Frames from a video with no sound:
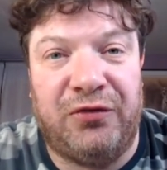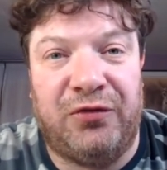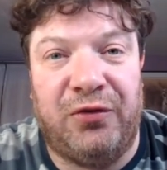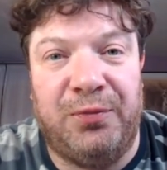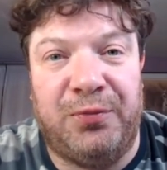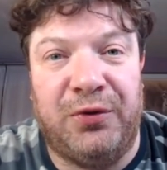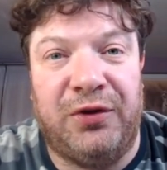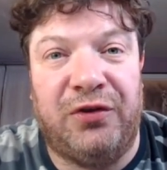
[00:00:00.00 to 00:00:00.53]
So
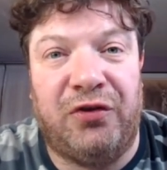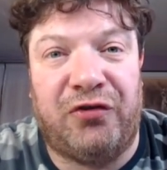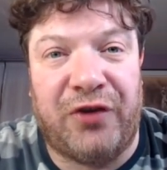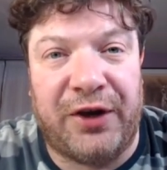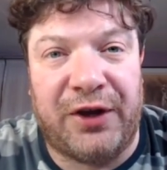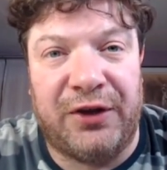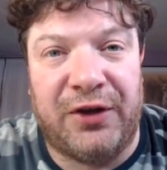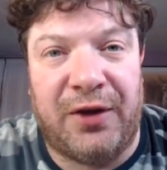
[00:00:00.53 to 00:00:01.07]
you put in the
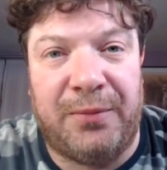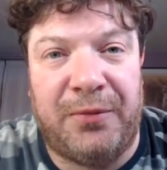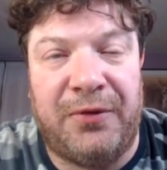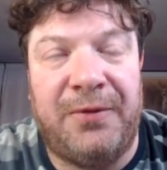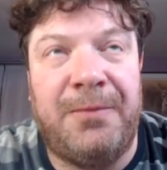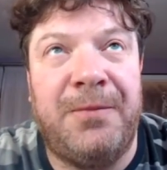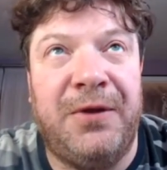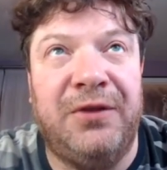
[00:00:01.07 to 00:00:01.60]
tracking
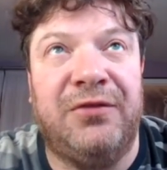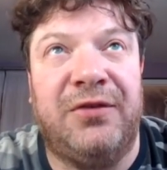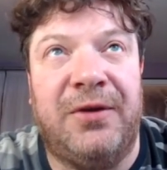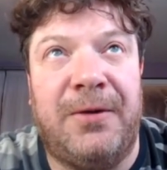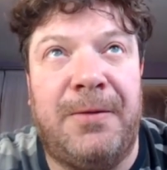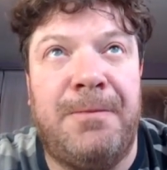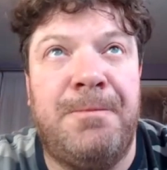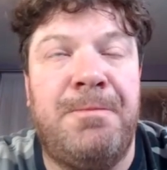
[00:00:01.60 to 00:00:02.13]
number in
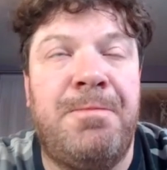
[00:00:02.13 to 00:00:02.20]
there